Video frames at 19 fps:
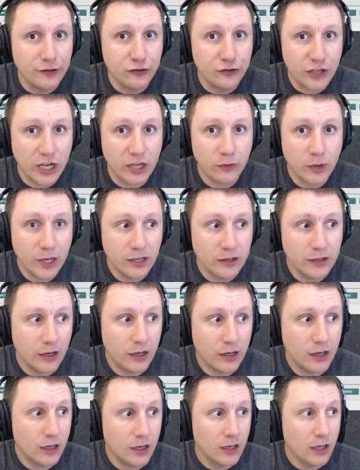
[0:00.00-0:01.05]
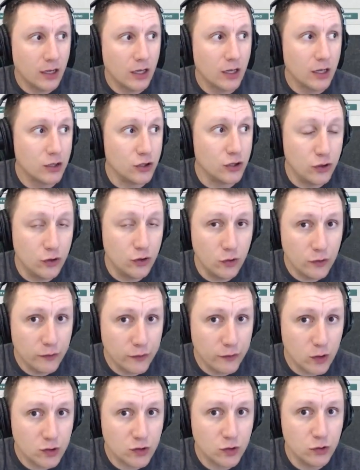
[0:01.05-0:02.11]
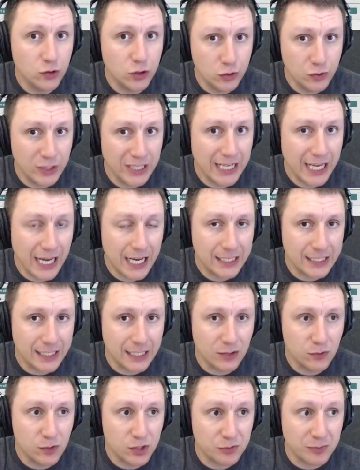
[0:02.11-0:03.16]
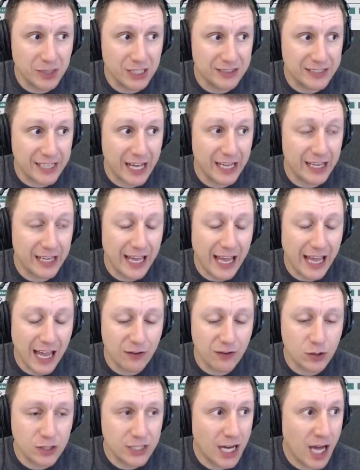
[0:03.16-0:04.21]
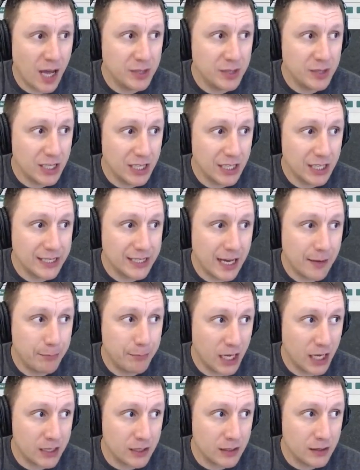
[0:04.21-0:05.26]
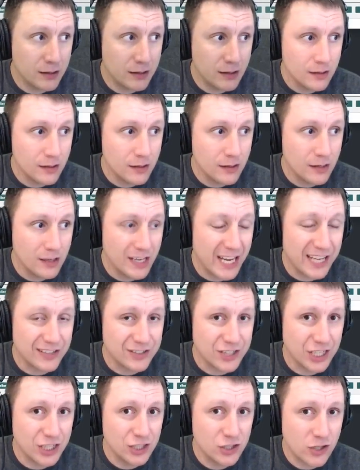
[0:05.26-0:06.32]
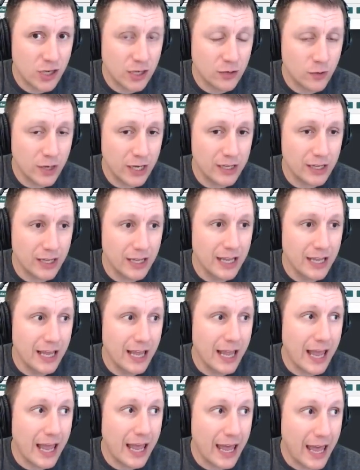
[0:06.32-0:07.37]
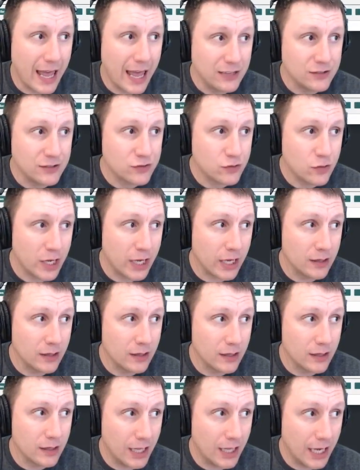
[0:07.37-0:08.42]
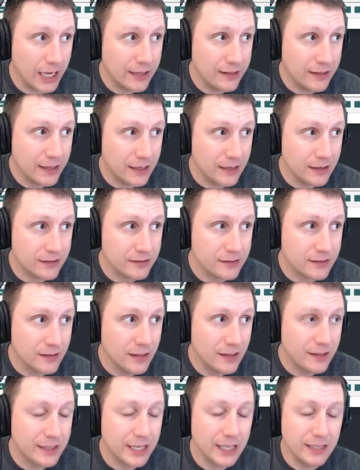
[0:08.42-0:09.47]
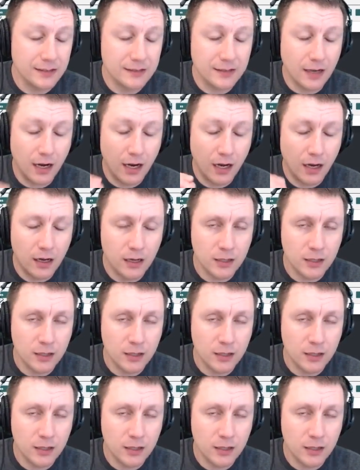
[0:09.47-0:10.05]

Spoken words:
I generated a universal unique ID, which means that every time you click that button, it's going to generate a string like this that is